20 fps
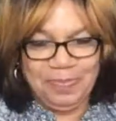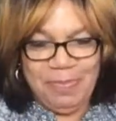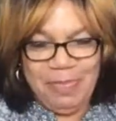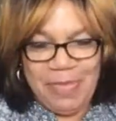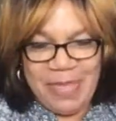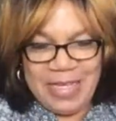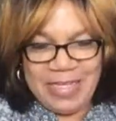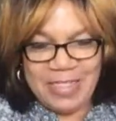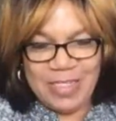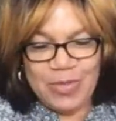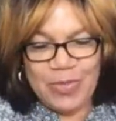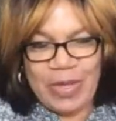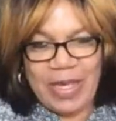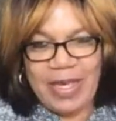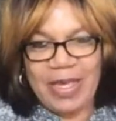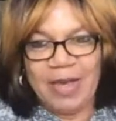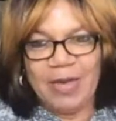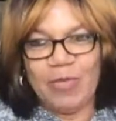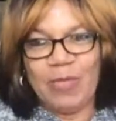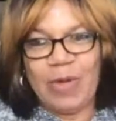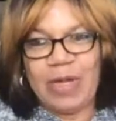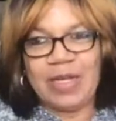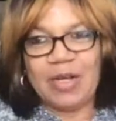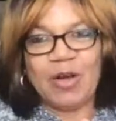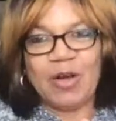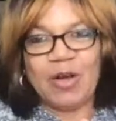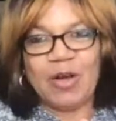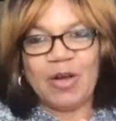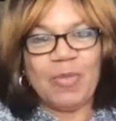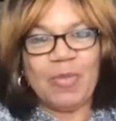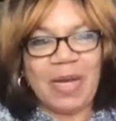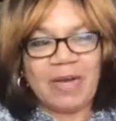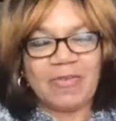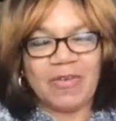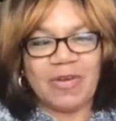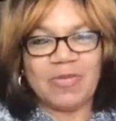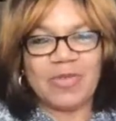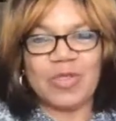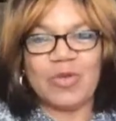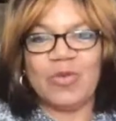this way, when you're coming back
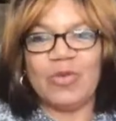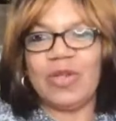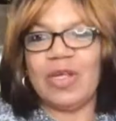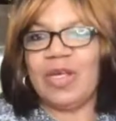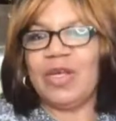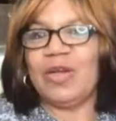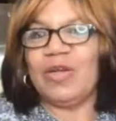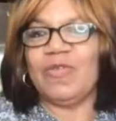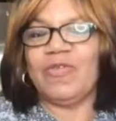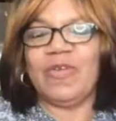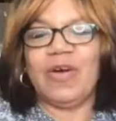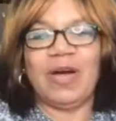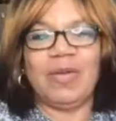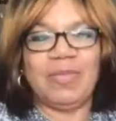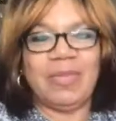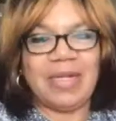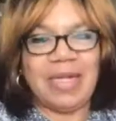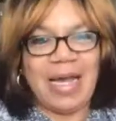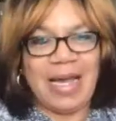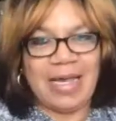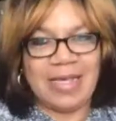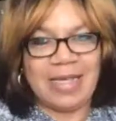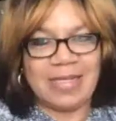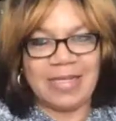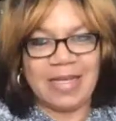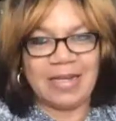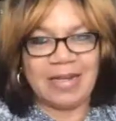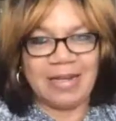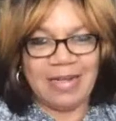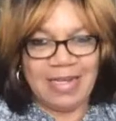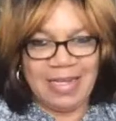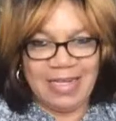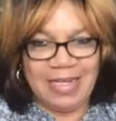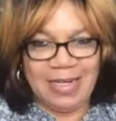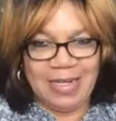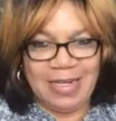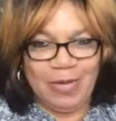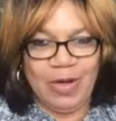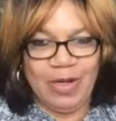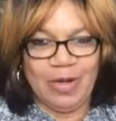from school, your uniform nice and clean,
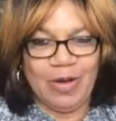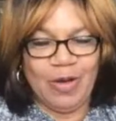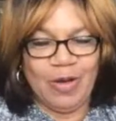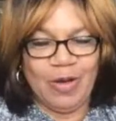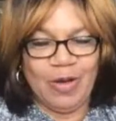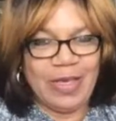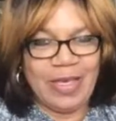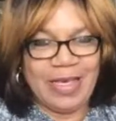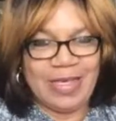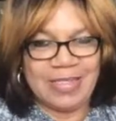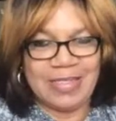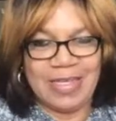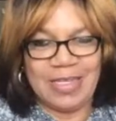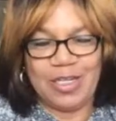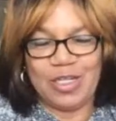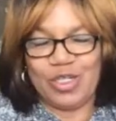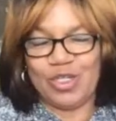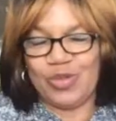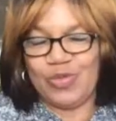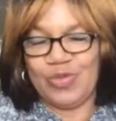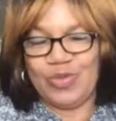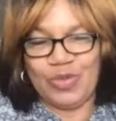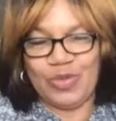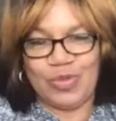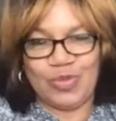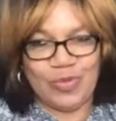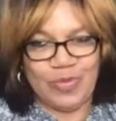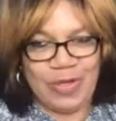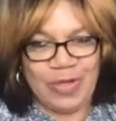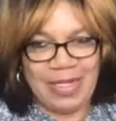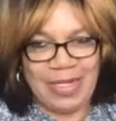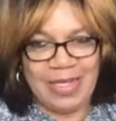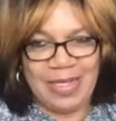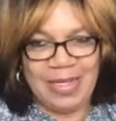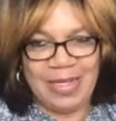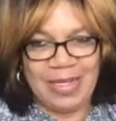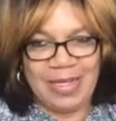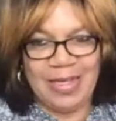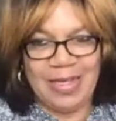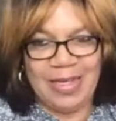and what, oh yes, and your shoes really